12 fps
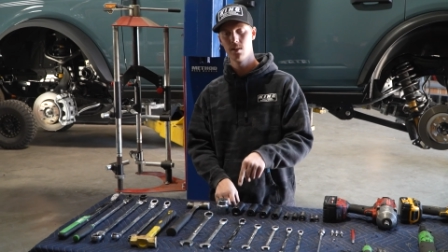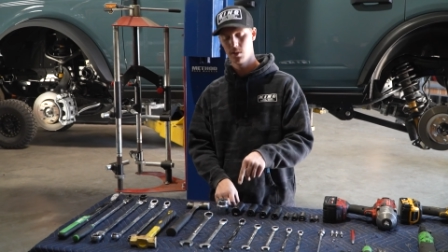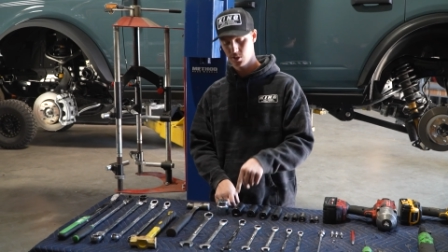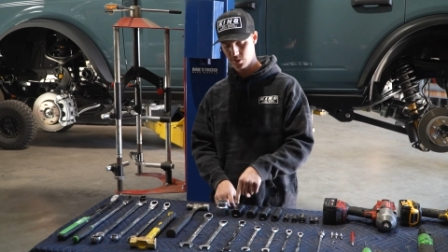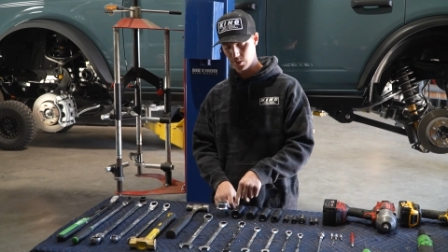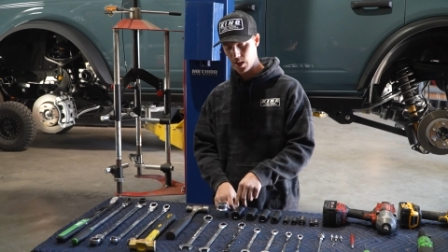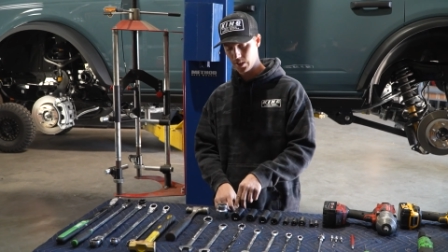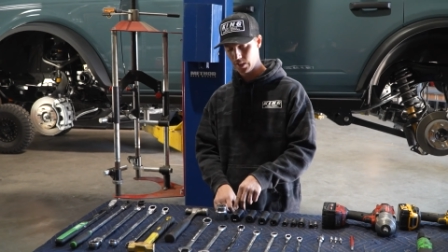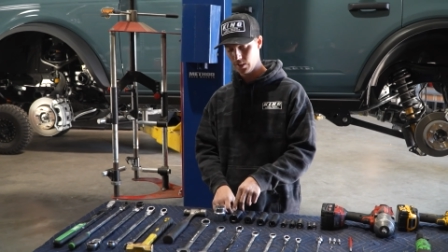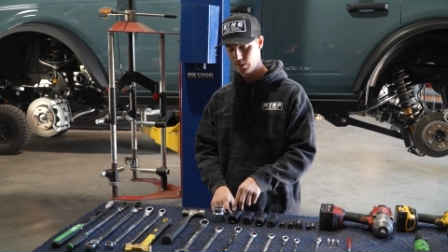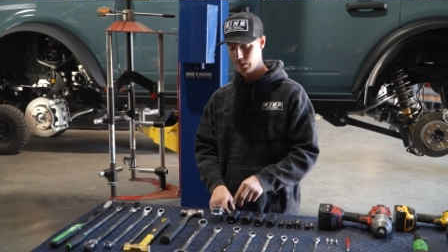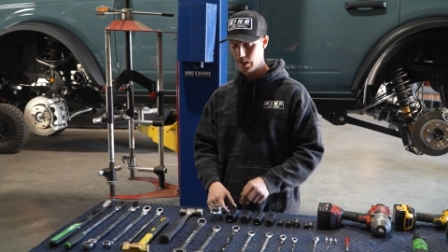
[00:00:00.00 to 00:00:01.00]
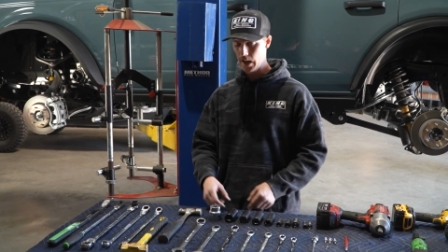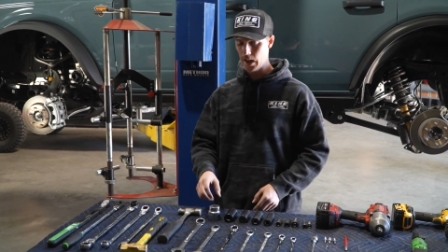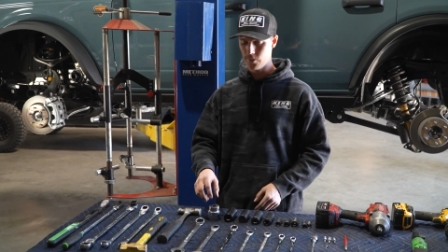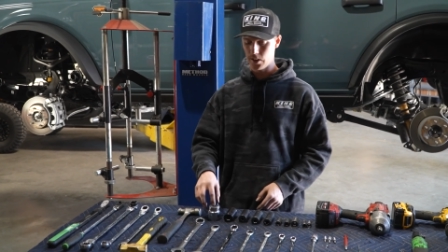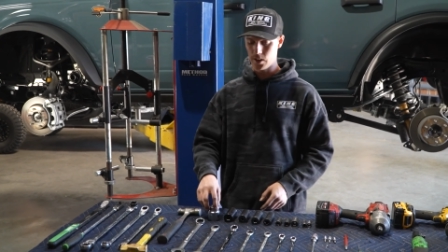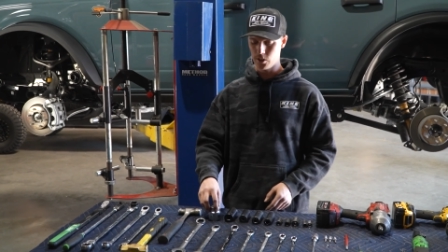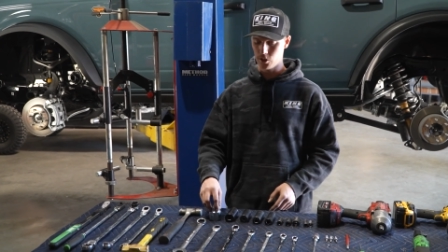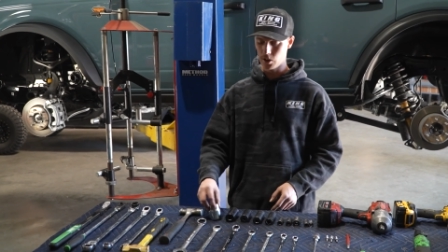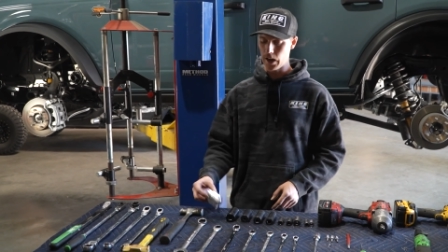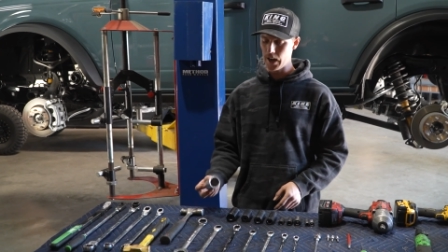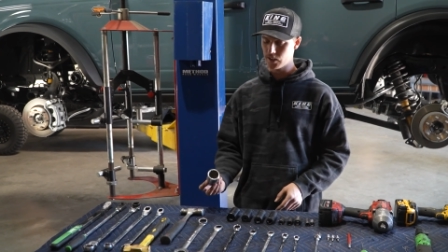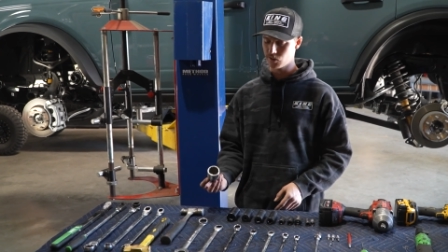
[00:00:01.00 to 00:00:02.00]
socket, and then your
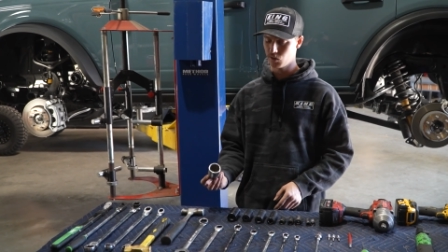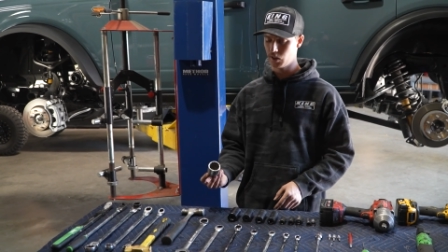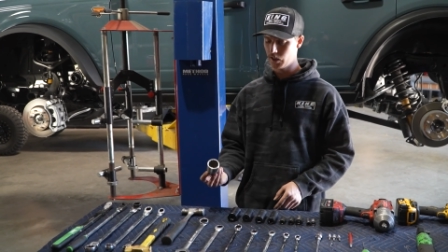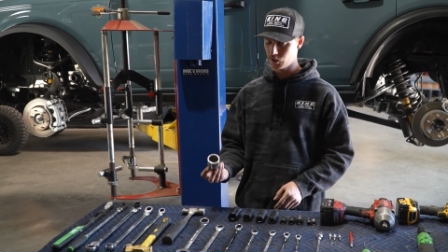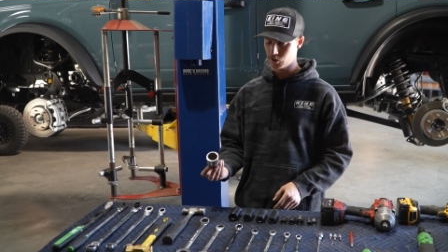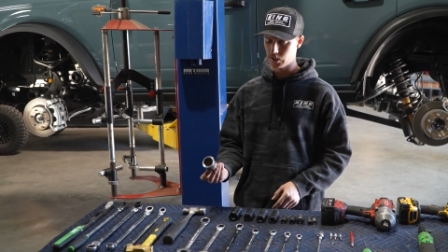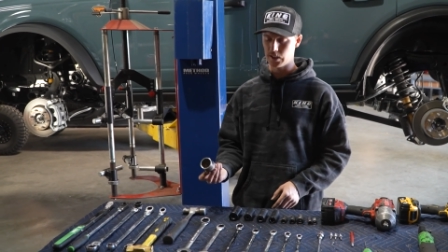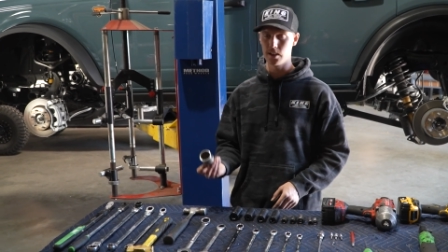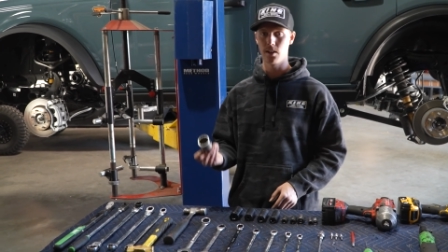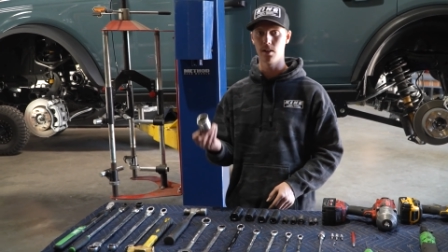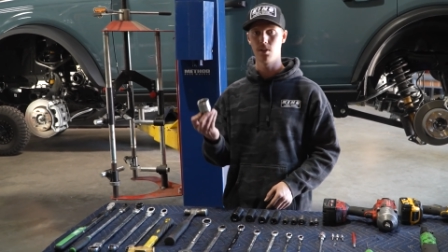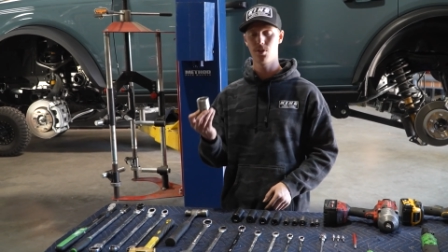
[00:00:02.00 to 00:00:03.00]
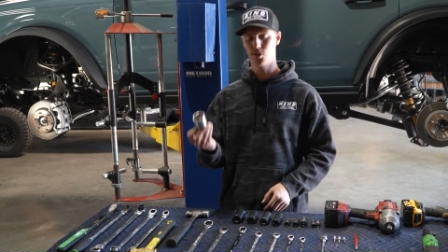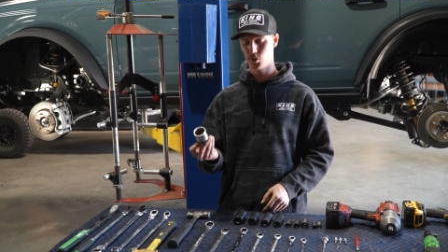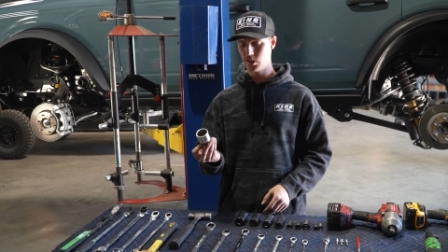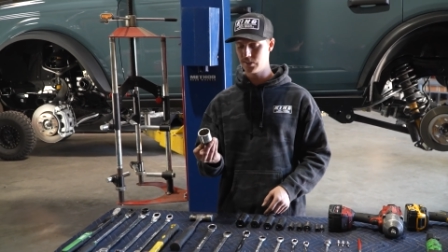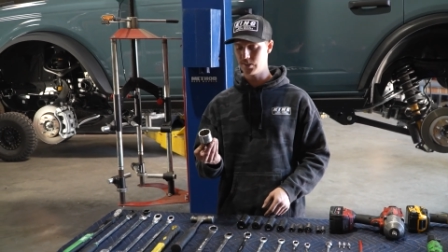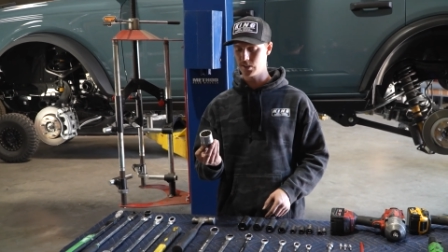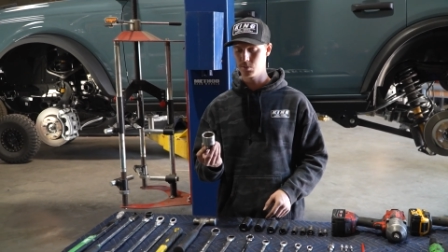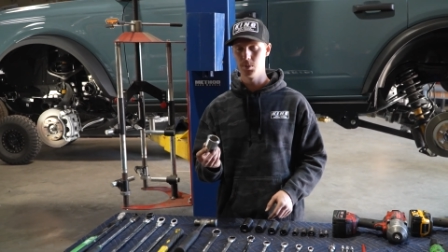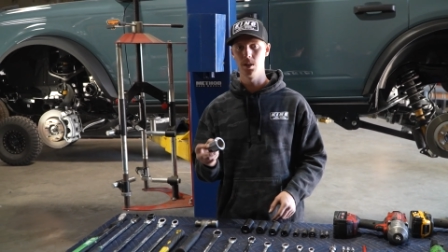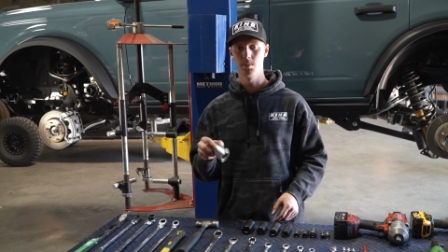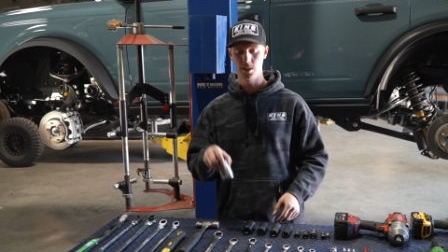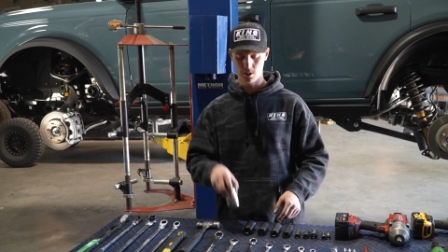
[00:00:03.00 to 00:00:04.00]
axle nut, you're going to need a 36
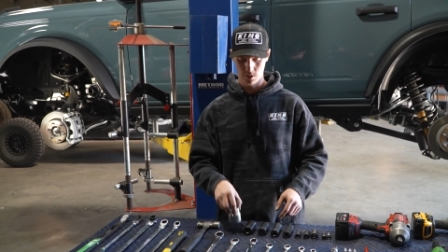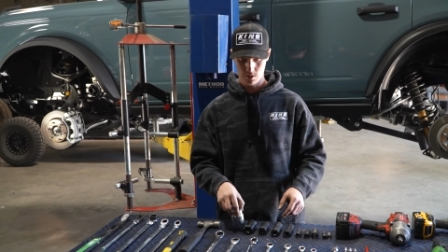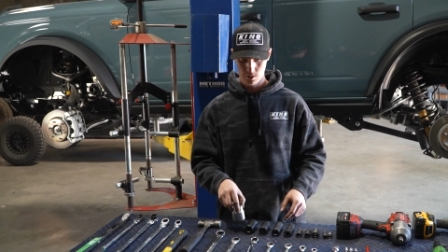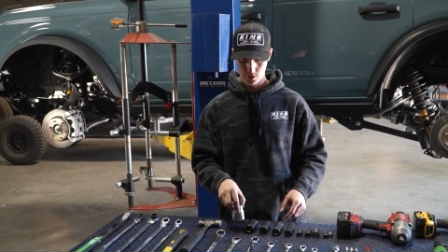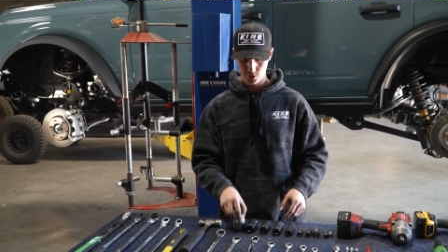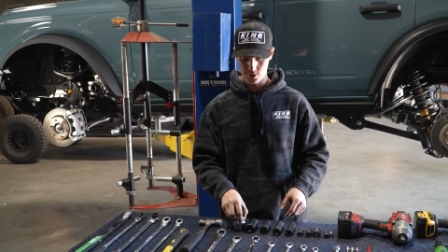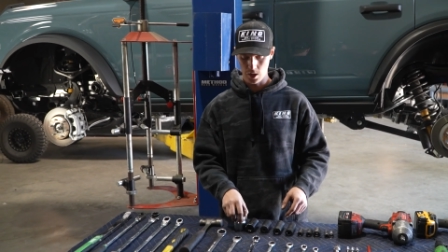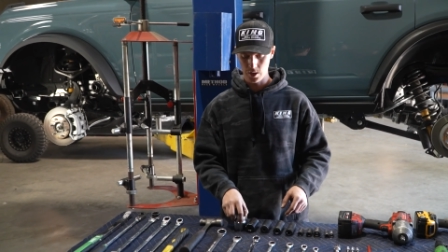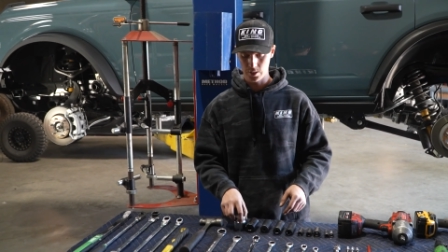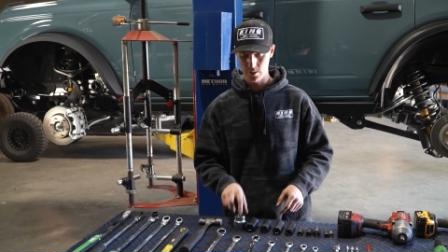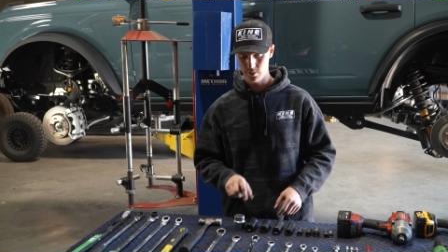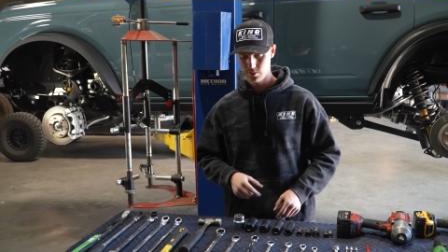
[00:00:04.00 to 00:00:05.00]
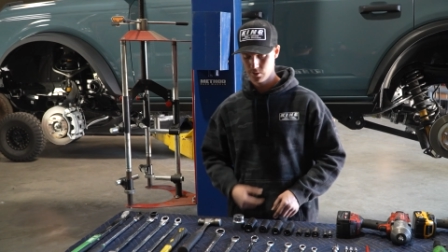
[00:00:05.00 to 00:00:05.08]
millimeter socket.